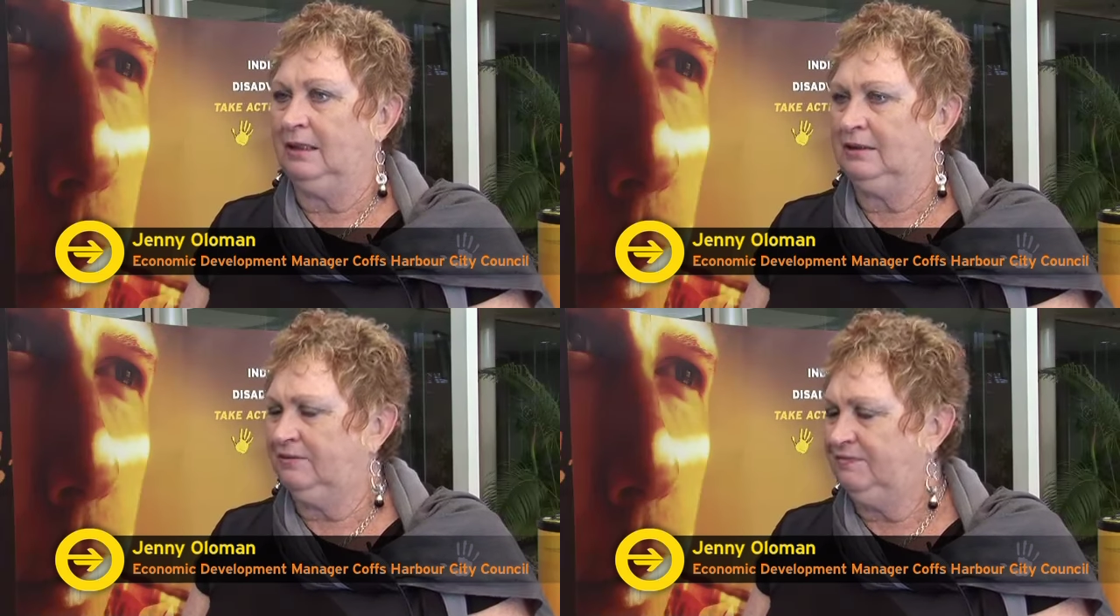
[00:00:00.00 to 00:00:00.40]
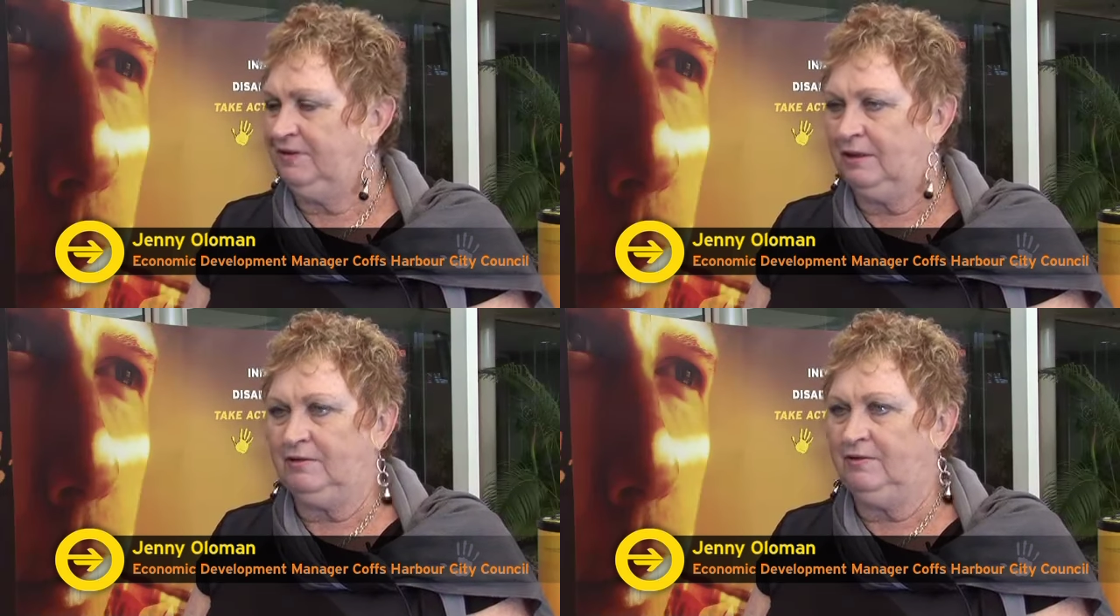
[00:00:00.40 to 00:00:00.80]
It's
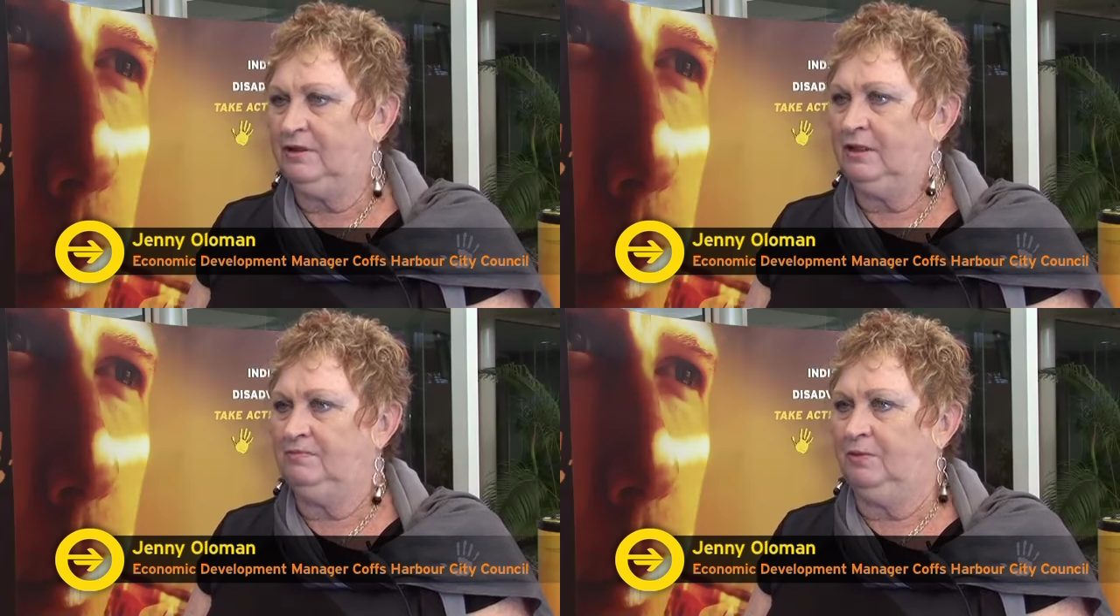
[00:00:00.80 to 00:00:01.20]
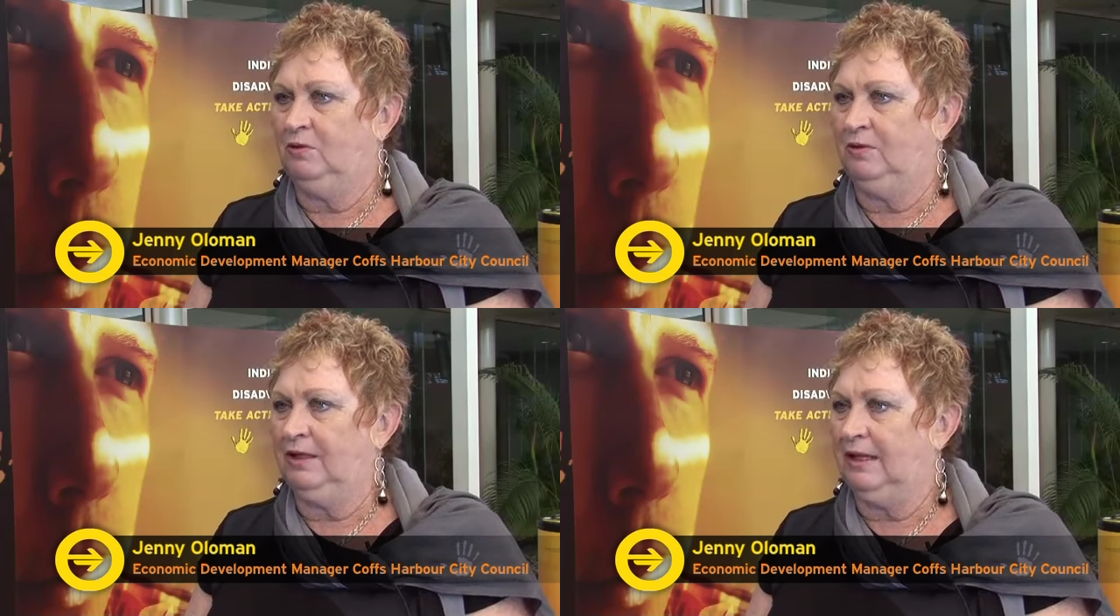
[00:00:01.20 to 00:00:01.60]
very, very
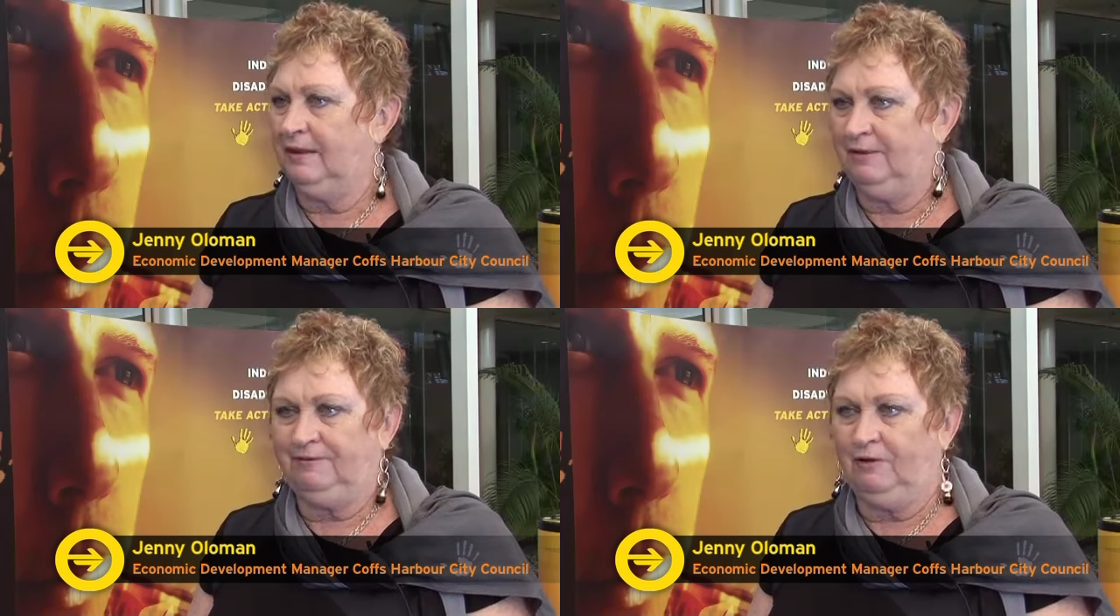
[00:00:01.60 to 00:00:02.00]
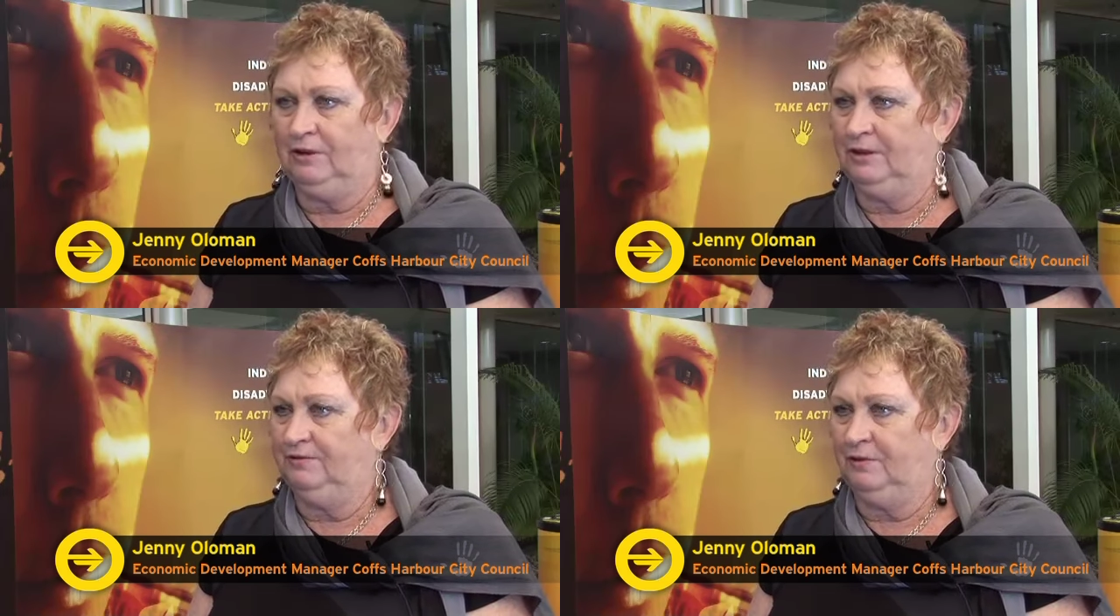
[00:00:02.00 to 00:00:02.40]
important that they
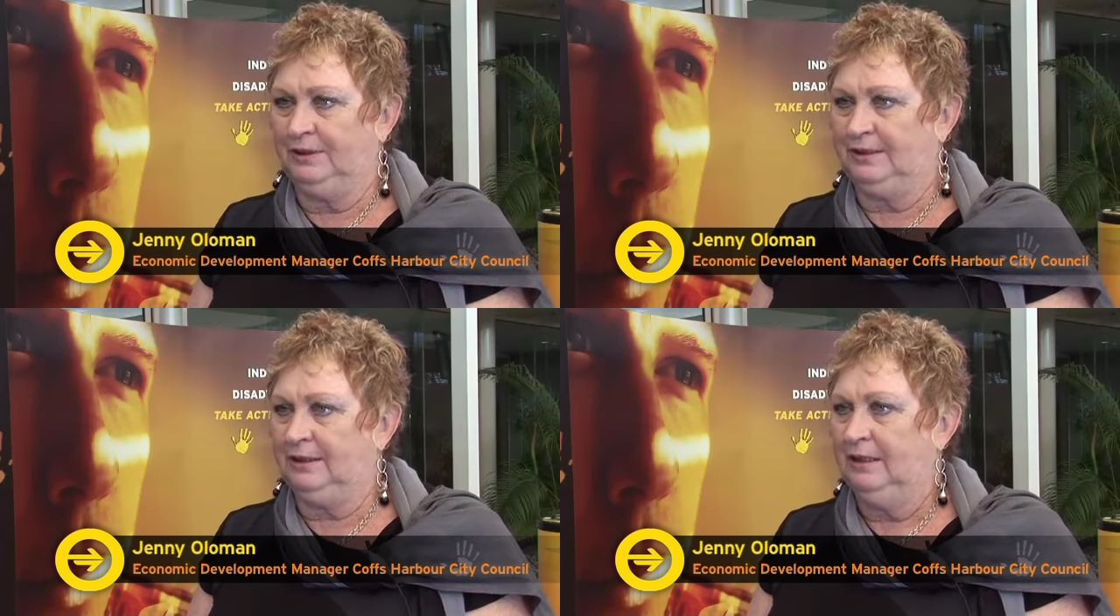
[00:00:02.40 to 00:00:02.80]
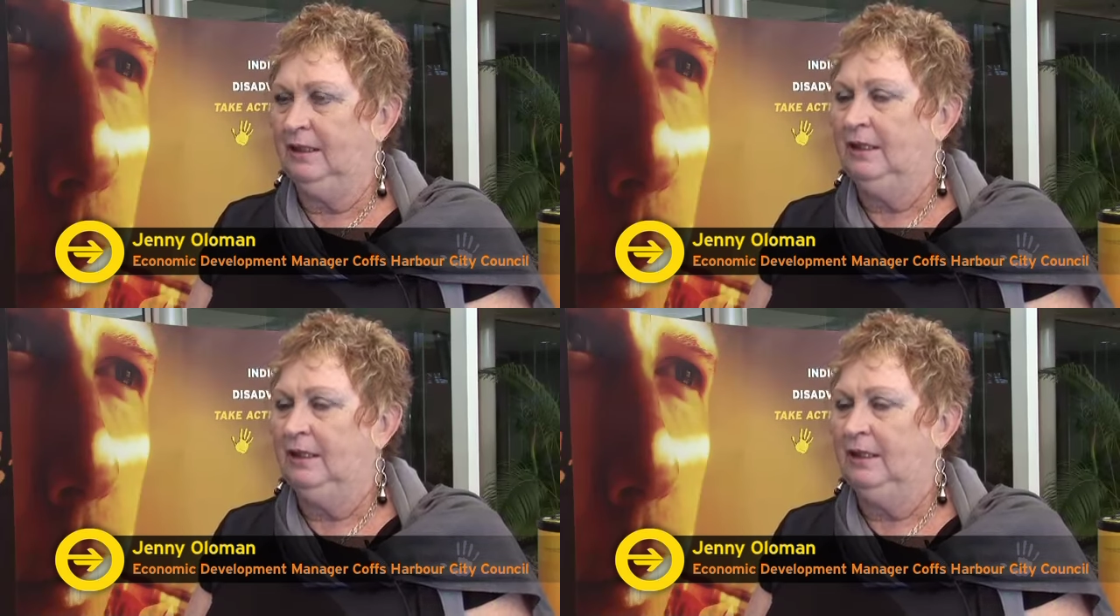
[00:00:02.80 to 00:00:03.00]
find a voice